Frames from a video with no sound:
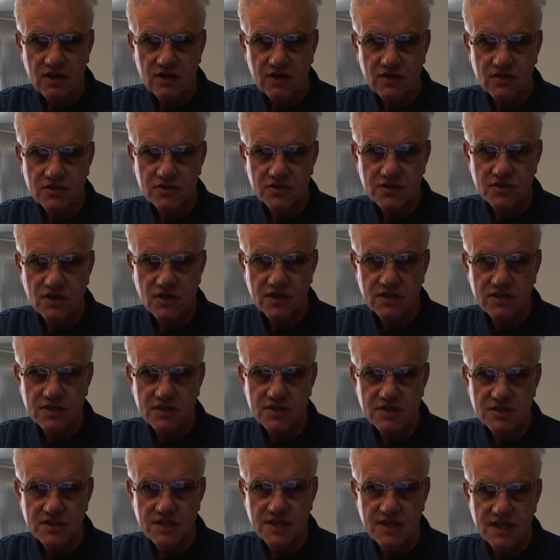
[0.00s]
You'll start to
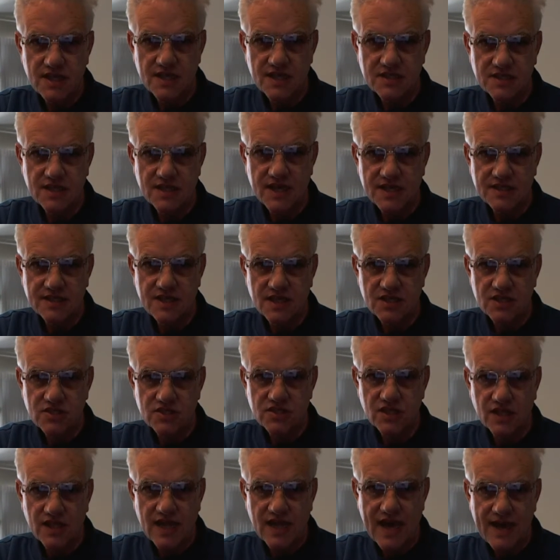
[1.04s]
see that as I touch
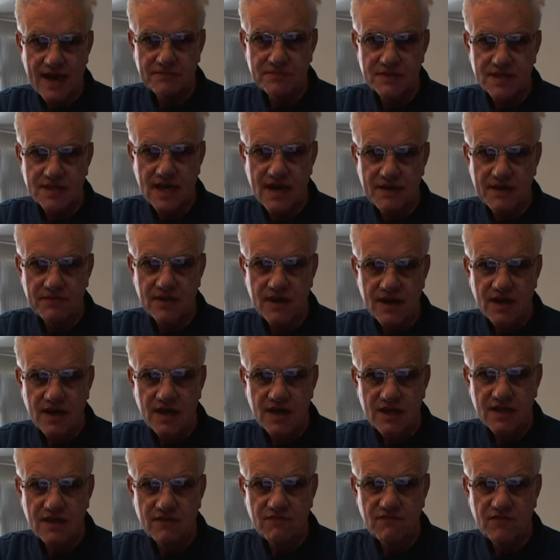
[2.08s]
the laptop,
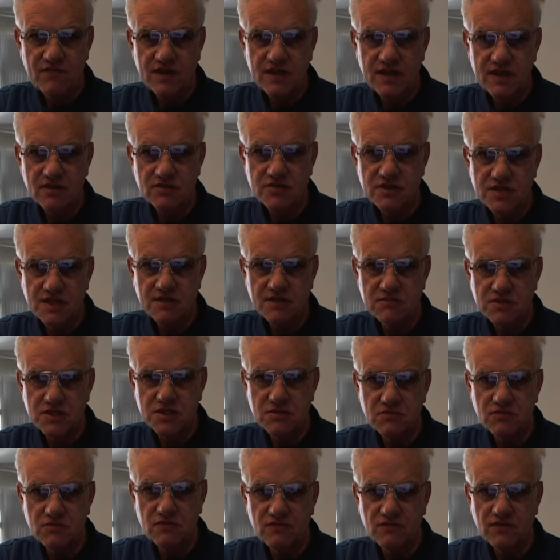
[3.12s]
the video seems
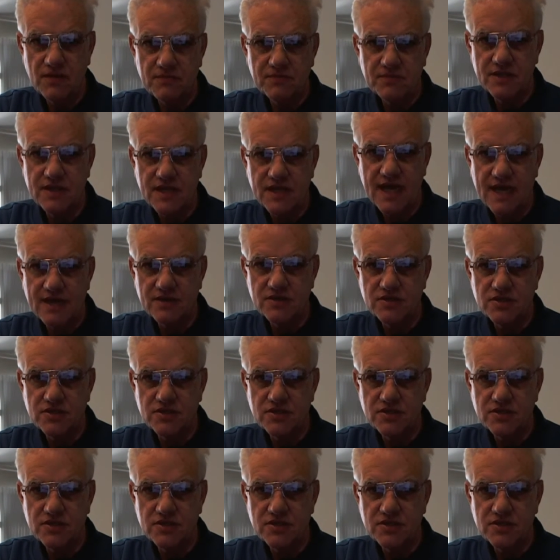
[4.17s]
to move up and down.